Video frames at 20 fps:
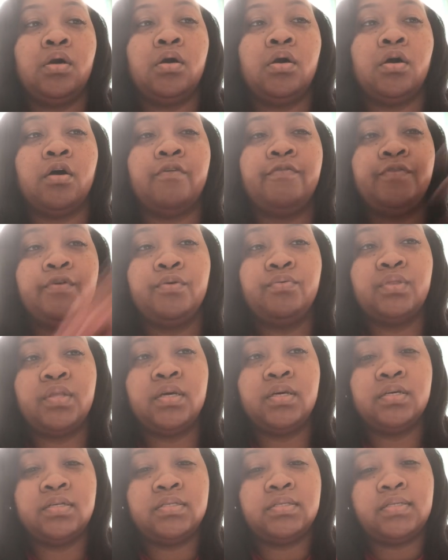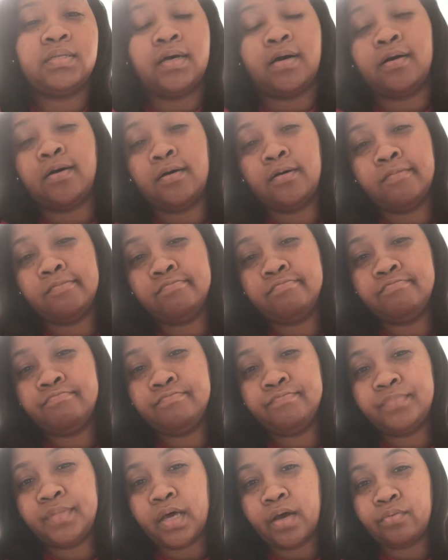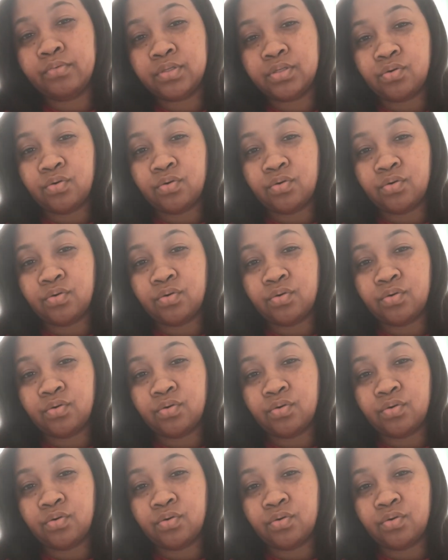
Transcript: A few things that